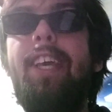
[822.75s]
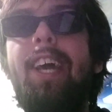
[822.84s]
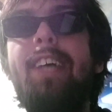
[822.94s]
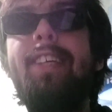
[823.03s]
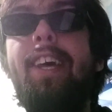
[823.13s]

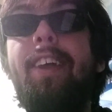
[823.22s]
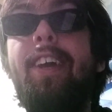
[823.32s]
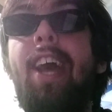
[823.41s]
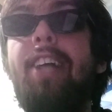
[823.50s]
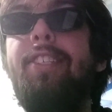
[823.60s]
Catch you on the
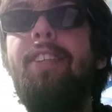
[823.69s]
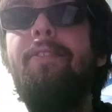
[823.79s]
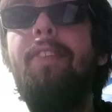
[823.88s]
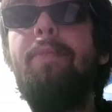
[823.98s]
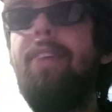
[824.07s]
flip side. Take
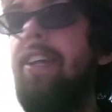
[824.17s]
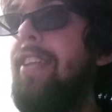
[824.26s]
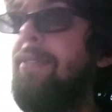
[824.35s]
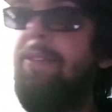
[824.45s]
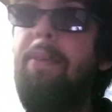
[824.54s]
some time to look at
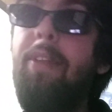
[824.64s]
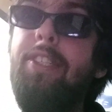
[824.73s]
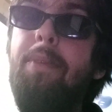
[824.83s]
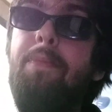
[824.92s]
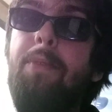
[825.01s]
something
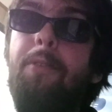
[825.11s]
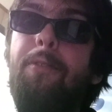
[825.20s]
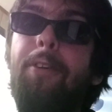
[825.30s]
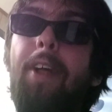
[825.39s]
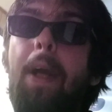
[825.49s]
beautiful.
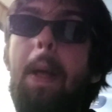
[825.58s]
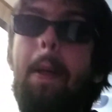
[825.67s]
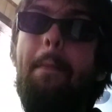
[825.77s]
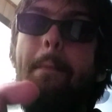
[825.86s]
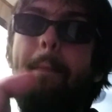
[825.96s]
I'll
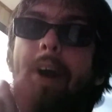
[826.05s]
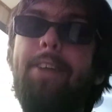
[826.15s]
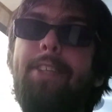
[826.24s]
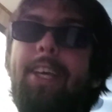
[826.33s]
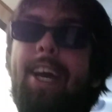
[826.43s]
see you guys
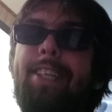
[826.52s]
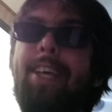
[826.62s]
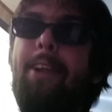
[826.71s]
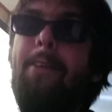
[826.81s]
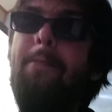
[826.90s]
later.
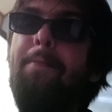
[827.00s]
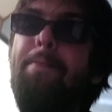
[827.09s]
Bye.